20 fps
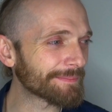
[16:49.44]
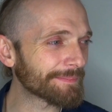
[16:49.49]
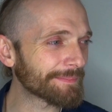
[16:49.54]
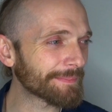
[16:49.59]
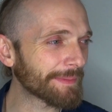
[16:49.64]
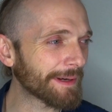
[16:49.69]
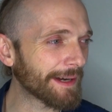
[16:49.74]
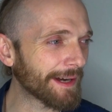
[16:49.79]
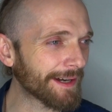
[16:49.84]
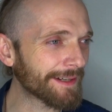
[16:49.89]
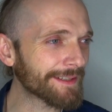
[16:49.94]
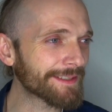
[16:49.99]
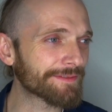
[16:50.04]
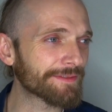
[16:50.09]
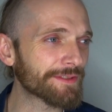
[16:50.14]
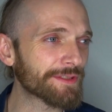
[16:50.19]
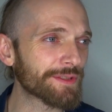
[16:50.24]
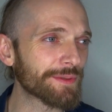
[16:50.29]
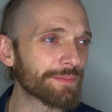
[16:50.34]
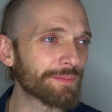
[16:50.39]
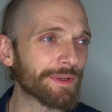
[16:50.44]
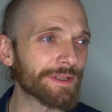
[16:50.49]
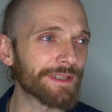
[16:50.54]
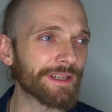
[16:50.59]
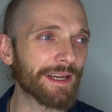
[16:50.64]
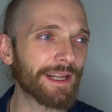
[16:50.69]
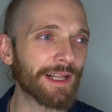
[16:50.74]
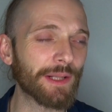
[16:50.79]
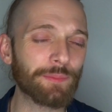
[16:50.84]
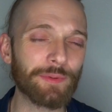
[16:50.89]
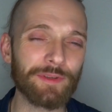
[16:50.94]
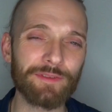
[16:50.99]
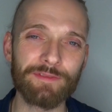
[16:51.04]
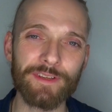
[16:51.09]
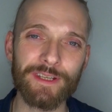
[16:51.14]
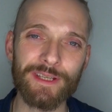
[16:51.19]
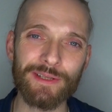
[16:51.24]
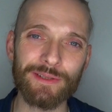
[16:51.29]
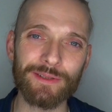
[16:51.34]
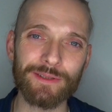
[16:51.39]
hard for someone to help with
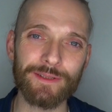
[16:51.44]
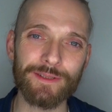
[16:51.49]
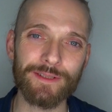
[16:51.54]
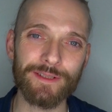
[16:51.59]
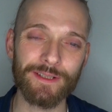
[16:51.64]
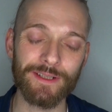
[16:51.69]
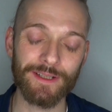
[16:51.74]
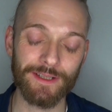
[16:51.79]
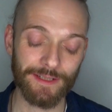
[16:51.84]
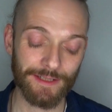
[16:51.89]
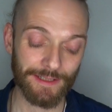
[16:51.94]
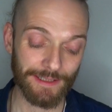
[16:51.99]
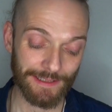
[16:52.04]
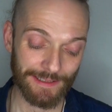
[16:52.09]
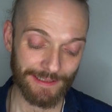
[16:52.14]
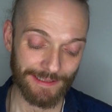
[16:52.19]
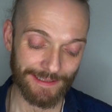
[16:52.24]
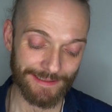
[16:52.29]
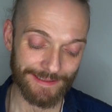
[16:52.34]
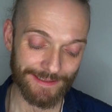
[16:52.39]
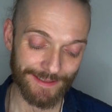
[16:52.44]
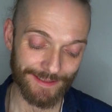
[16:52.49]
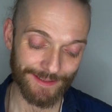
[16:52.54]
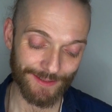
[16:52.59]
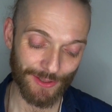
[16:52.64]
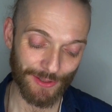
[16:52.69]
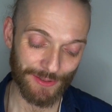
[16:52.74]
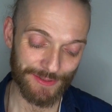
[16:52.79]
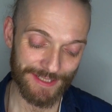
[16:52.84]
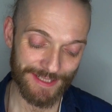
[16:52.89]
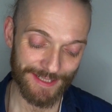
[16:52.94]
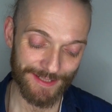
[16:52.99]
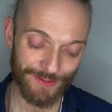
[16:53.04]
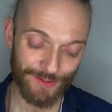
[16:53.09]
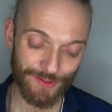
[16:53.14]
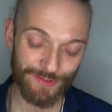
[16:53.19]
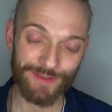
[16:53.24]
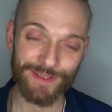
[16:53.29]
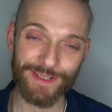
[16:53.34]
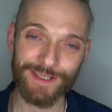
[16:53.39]
videos. And a content
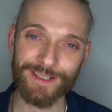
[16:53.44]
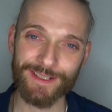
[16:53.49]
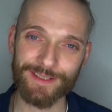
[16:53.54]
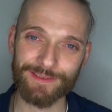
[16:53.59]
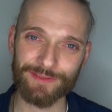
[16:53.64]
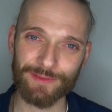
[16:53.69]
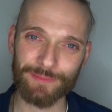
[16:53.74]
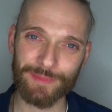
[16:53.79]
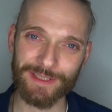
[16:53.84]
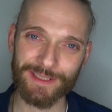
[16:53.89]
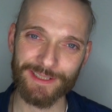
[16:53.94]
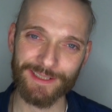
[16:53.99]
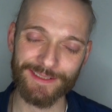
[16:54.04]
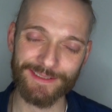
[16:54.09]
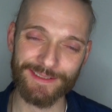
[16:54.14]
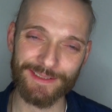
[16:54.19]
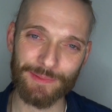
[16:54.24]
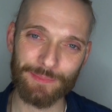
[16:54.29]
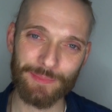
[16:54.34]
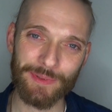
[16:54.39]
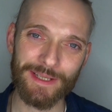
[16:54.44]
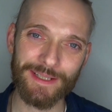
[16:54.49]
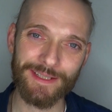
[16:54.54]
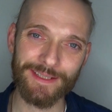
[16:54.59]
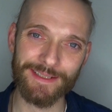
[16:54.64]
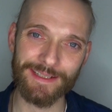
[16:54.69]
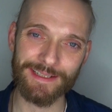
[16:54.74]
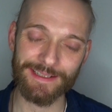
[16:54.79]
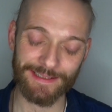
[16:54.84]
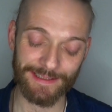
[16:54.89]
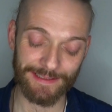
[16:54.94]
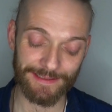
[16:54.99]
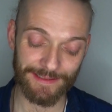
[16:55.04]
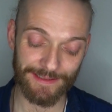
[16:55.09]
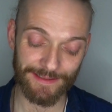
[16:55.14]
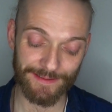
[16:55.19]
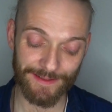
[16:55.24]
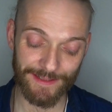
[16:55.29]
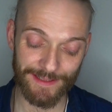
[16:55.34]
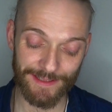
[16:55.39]
creator from England appeared, and
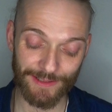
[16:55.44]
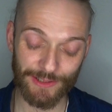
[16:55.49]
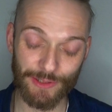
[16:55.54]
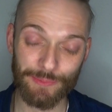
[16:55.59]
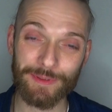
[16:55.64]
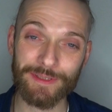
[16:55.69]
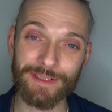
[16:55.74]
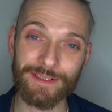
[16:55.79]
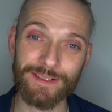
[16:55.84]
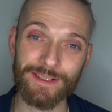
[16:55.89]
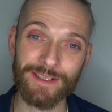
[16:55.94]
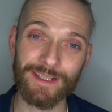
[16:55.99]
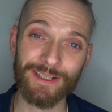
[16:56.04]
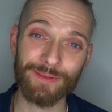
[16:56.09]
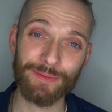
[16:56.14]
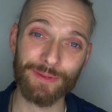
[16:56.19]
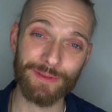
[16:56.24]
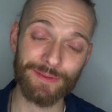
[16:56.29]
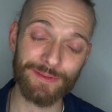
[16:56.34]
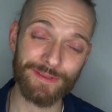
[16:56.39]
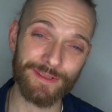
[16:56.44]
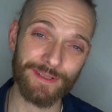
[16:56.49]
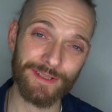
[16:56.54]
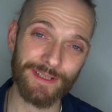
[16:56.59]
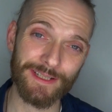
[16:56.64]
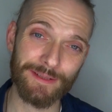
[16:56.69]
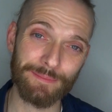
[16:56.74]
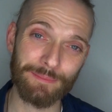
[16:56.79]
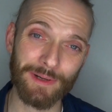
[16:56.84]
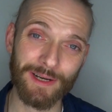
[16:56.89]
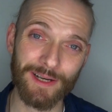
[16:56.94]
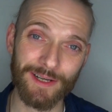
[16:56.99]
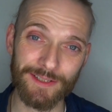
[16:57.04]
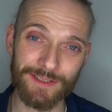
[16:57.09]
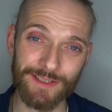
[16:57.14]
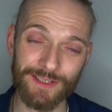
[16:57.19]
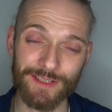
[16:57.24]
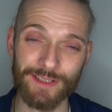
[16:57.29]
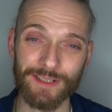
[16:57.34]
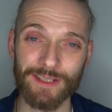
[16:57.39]
they are coming to stay with us in
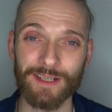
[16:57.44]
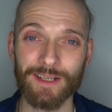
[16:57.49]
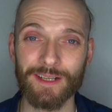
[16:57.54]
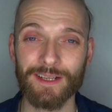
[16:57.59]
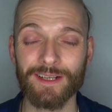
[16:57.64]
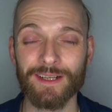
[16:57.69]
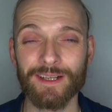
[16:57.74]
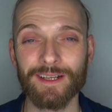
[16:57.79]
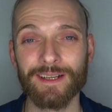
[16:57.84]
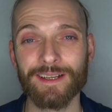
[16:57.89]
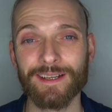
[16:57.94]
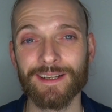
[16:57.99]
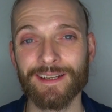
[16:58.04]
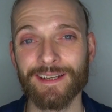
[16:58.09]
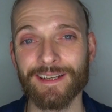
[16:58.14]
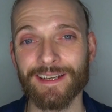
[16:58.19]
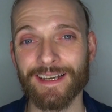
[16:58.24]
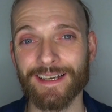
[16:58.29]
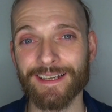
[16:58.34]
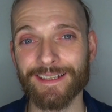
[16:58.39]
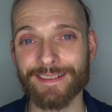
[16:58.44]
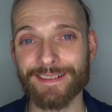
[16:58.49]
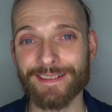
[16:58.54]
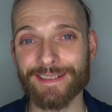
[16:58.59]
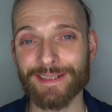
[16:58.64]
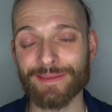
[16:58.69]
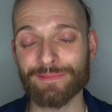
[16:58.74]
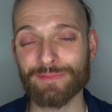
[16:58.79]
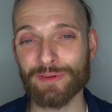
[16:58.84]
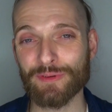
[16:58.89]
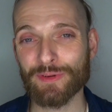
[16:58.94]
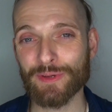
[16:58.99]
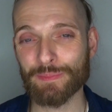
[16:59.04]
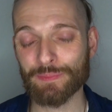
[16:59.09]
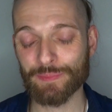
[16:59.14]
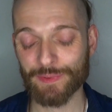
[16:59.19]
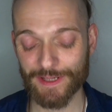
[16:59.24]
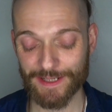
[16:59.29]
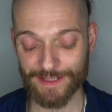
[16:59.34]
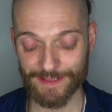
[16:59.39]
March. And I'm very
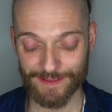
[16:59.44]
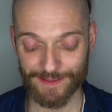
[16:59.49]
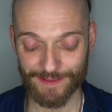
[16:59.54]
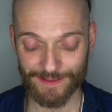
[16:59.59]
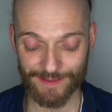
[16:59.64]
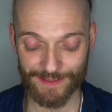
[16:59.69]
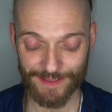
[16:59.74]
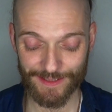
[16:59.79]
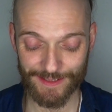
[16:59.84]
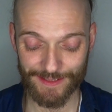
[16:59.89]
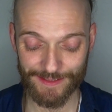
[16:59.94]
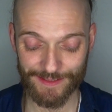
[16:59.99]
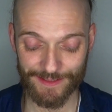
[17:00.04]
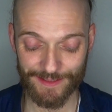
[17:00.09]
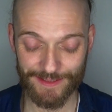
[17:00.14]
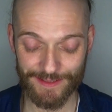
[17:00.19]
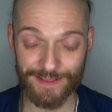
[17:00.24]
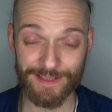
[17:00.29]
impressed, and she's a